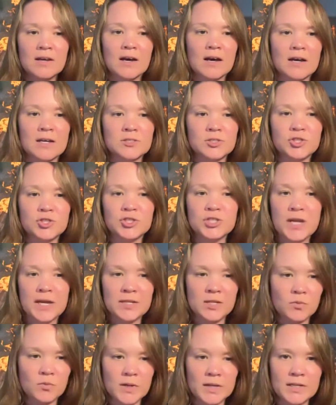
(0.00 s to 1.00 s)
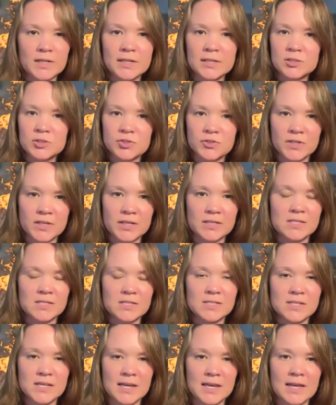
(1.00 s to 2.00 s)
genuine
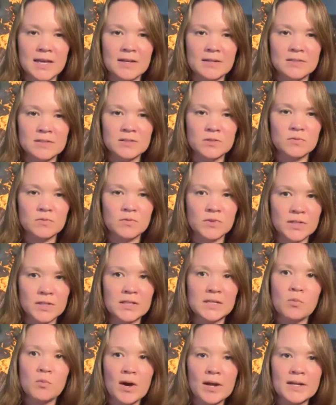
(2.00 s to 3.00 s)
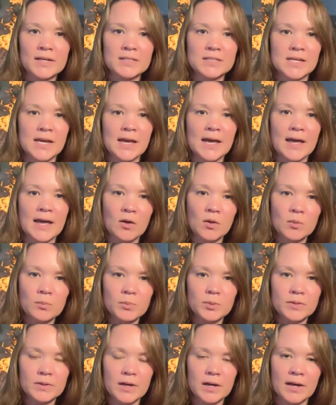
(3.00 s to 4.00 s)
interest and really wanting to help
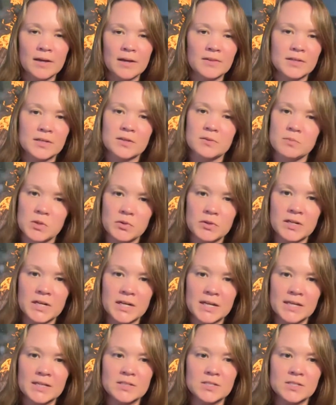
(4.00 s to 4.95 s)
the community.